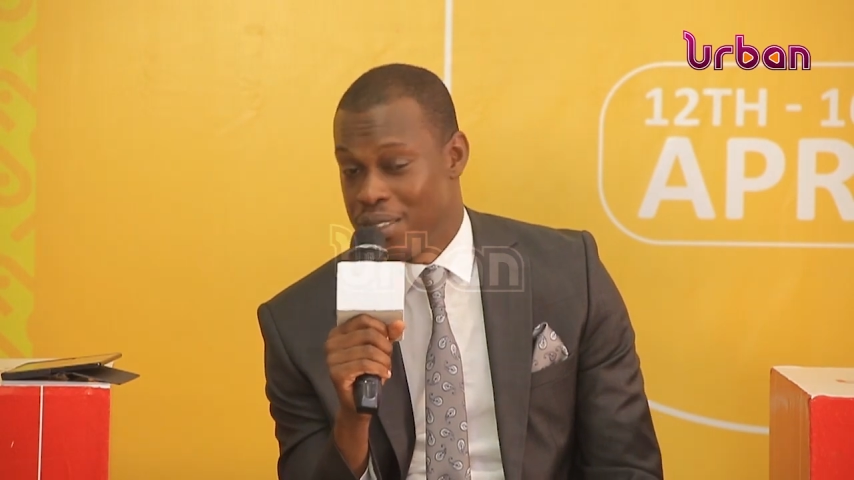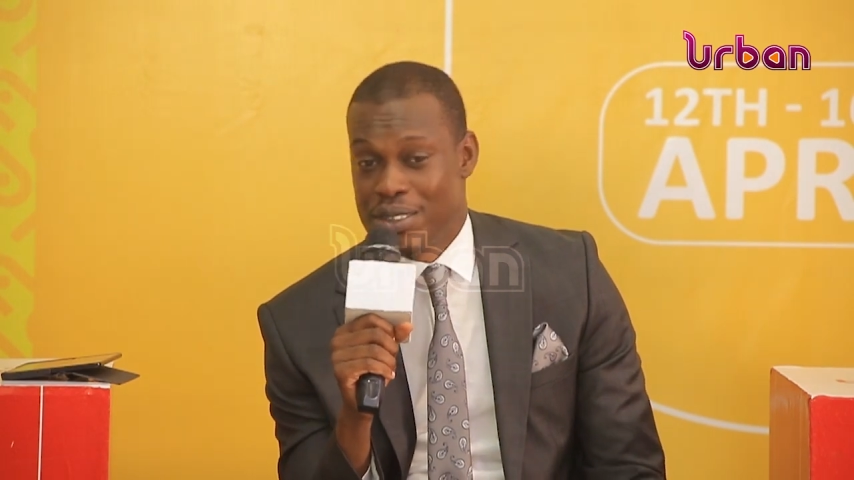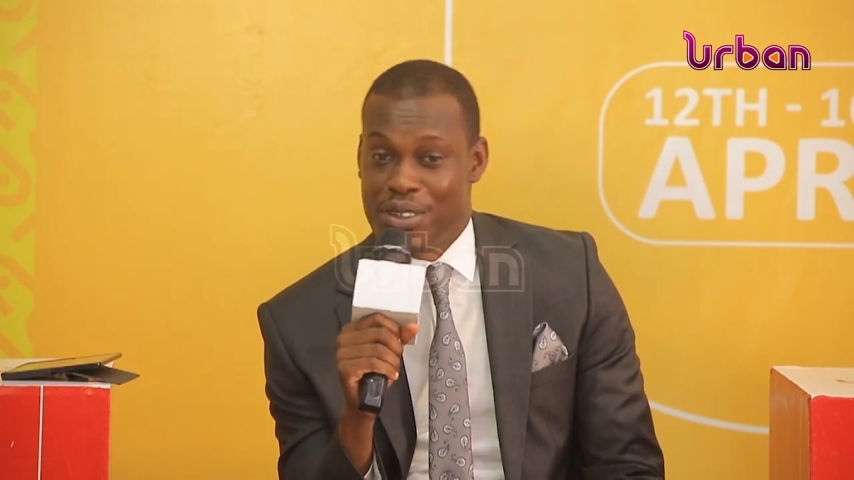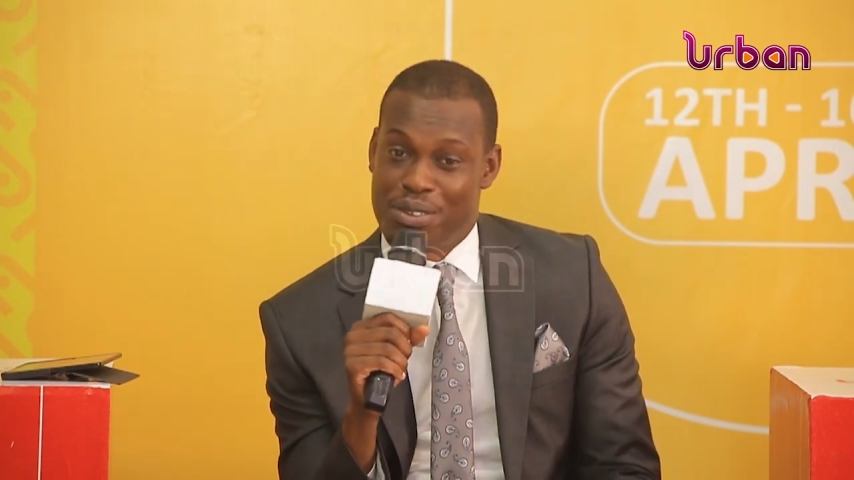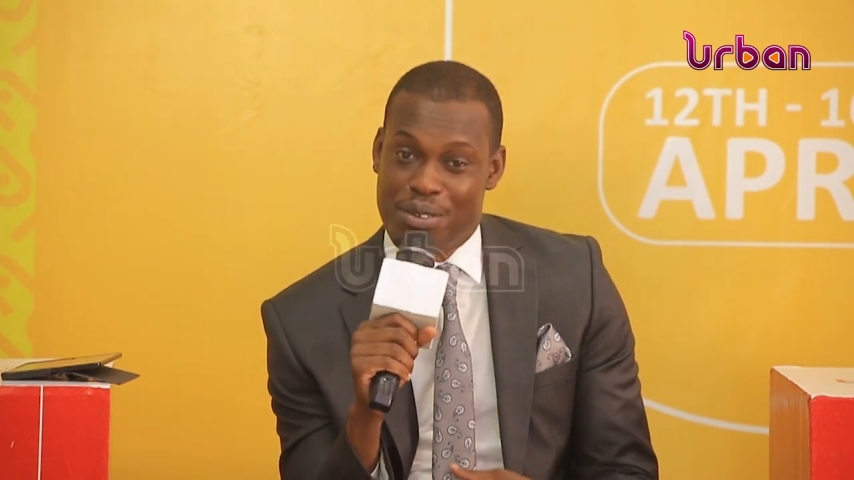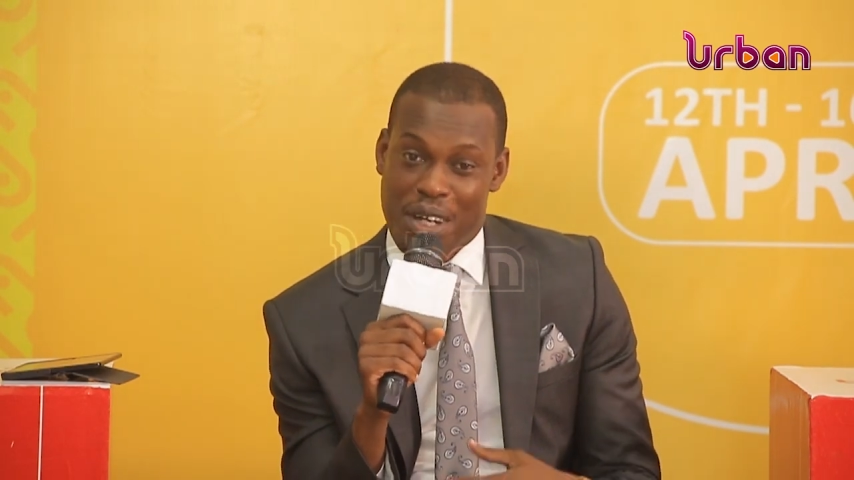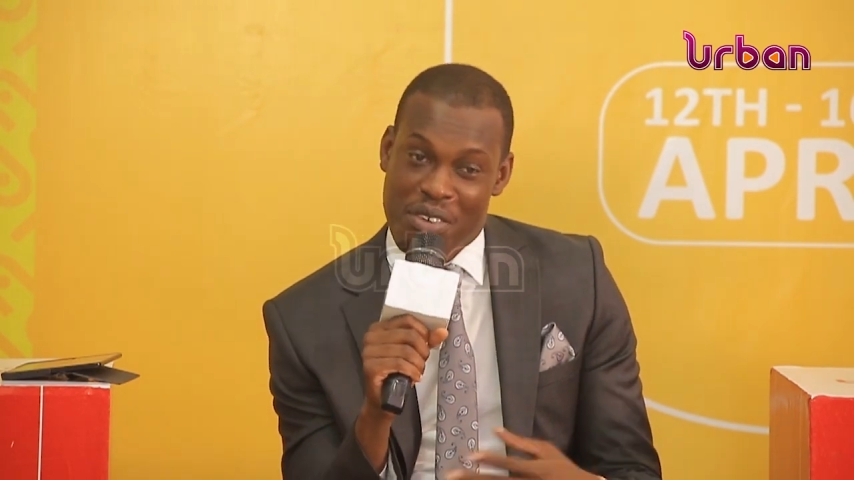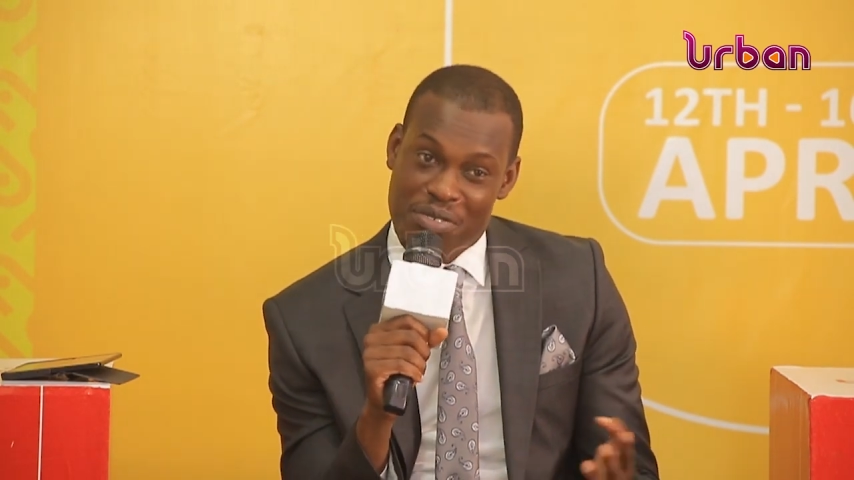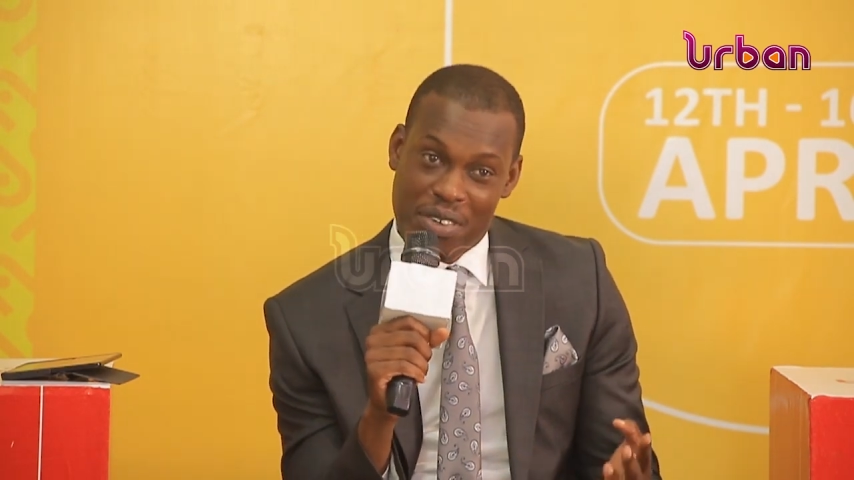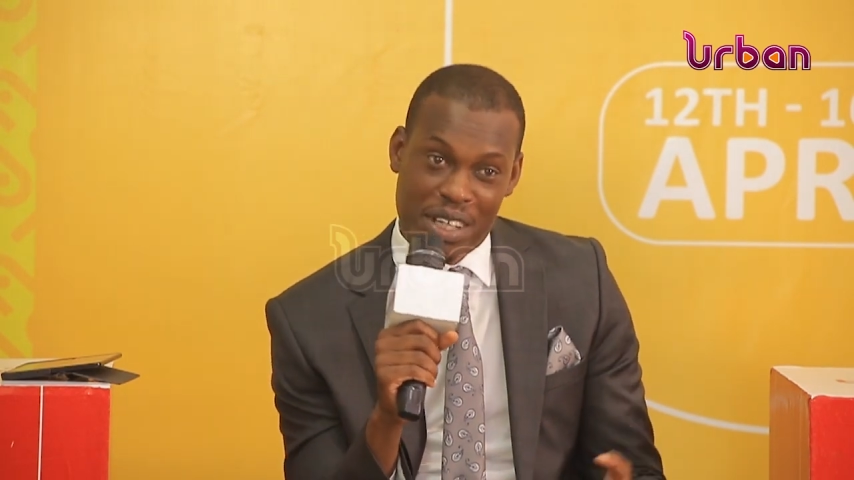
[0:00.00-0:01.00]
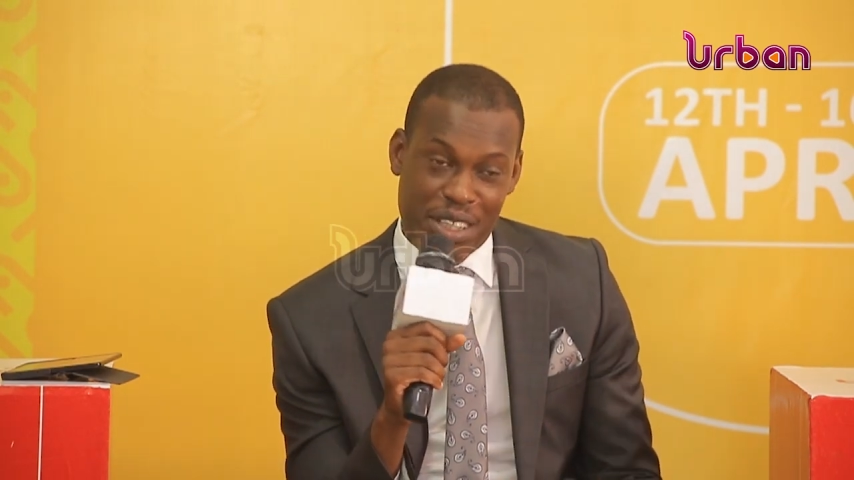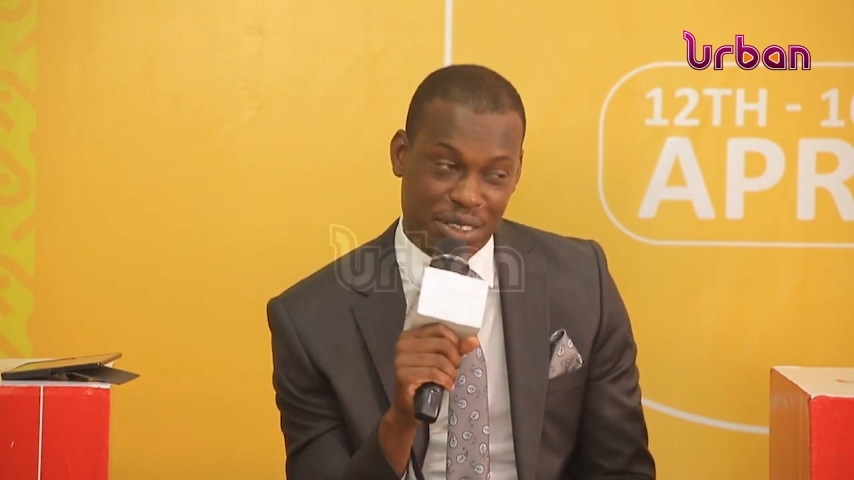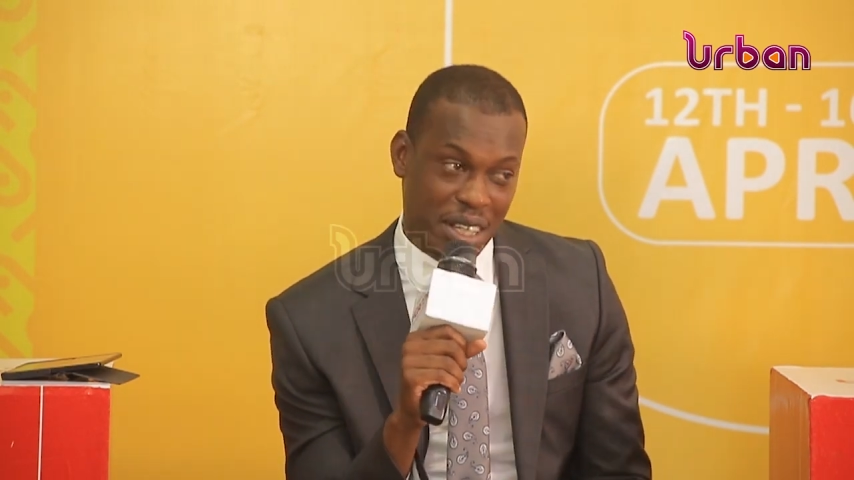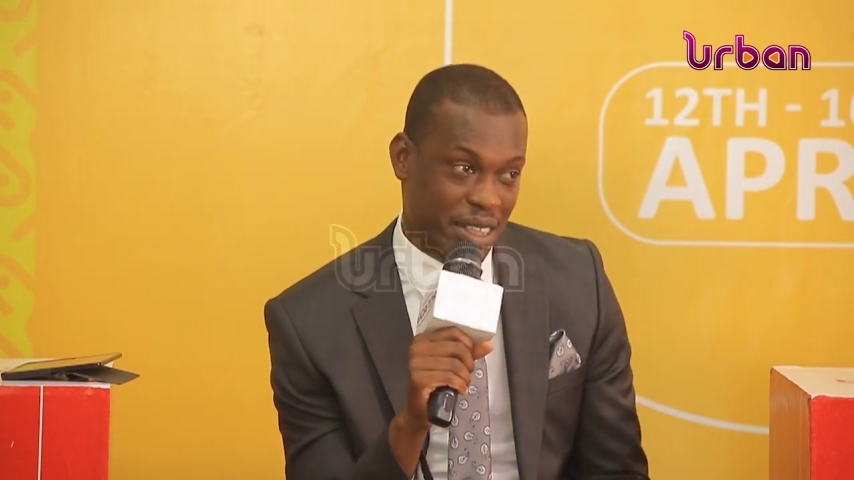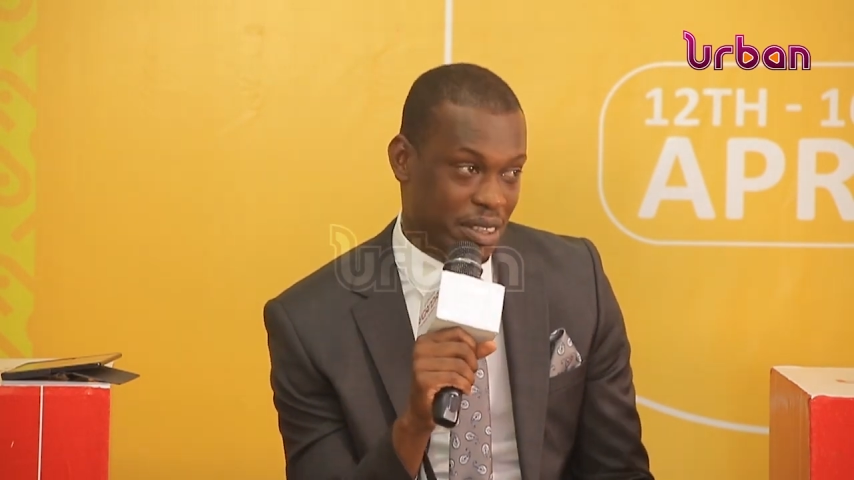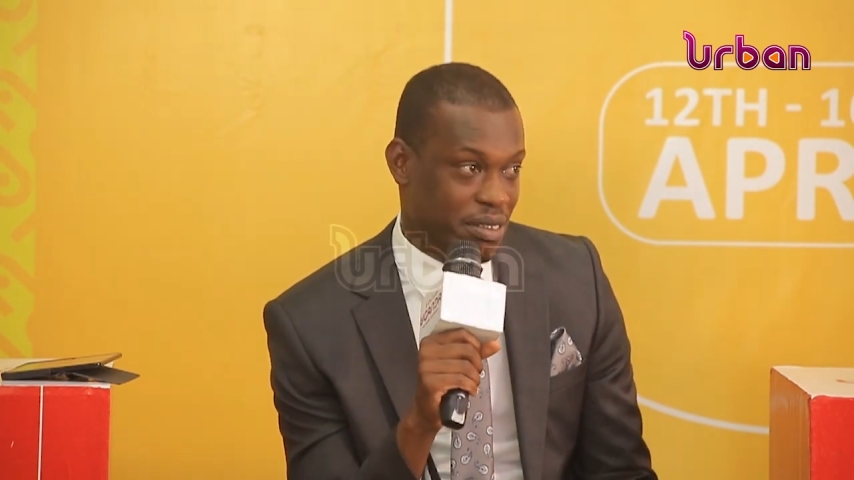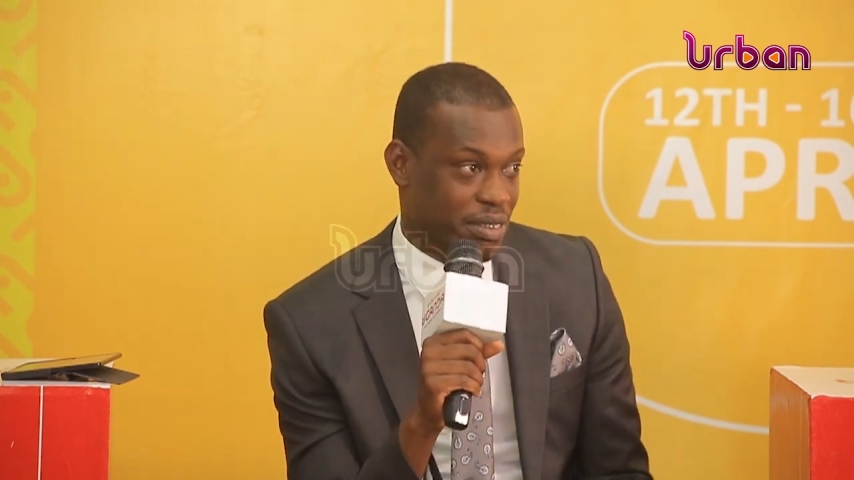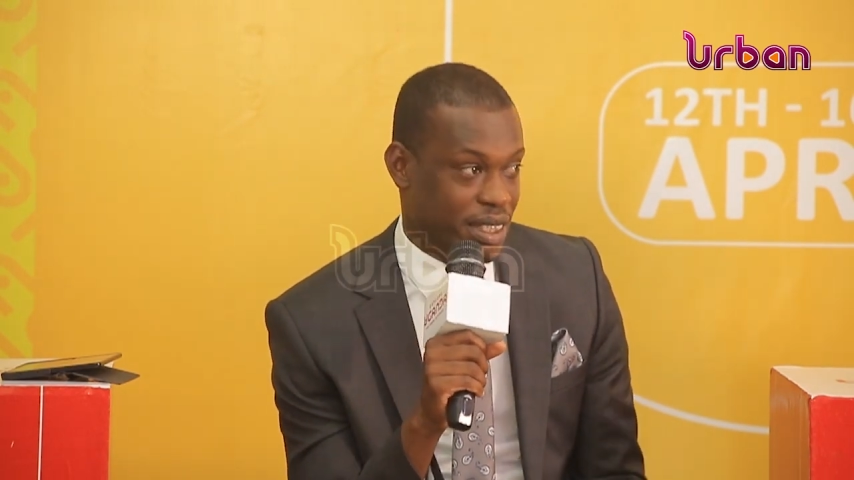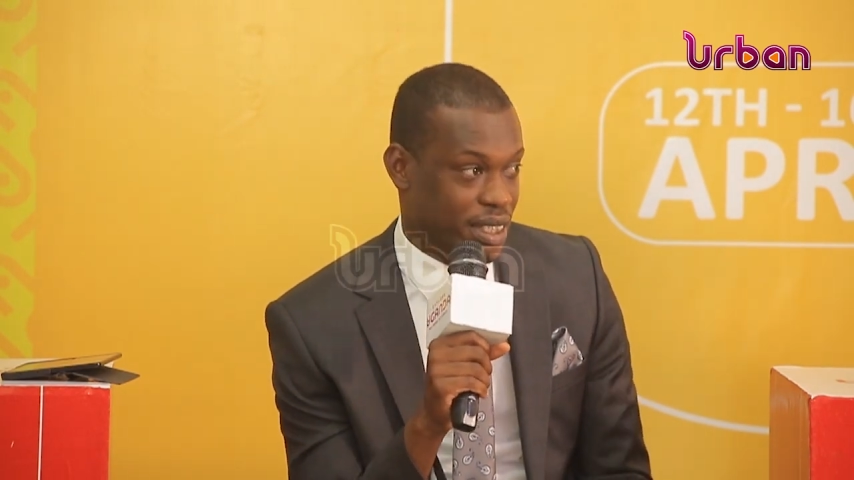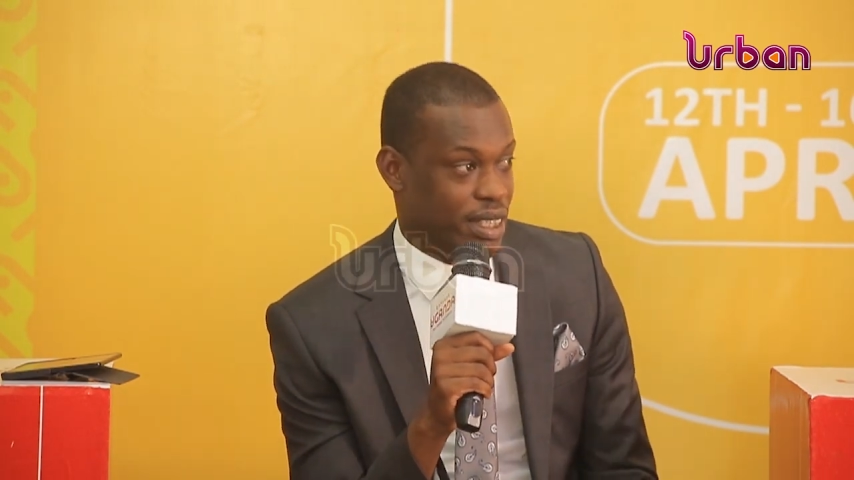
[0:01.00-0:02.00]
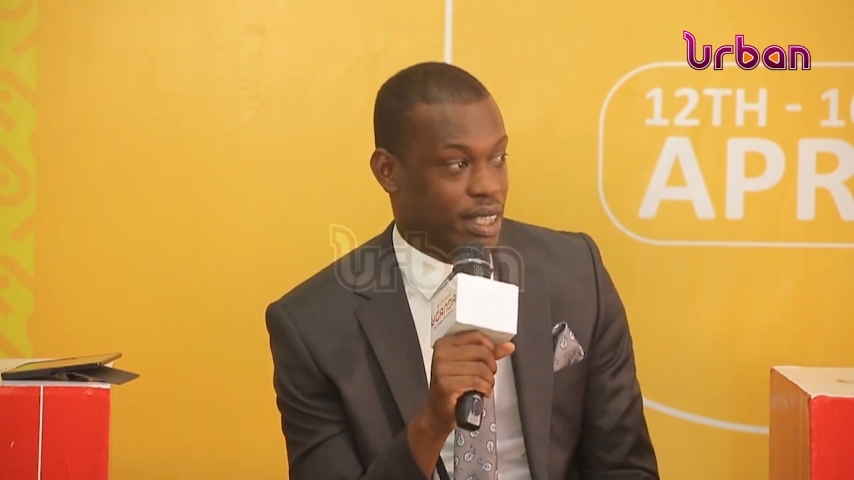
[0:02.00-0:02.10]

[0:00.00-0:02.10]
it's going to have fun, enjoy ourselves.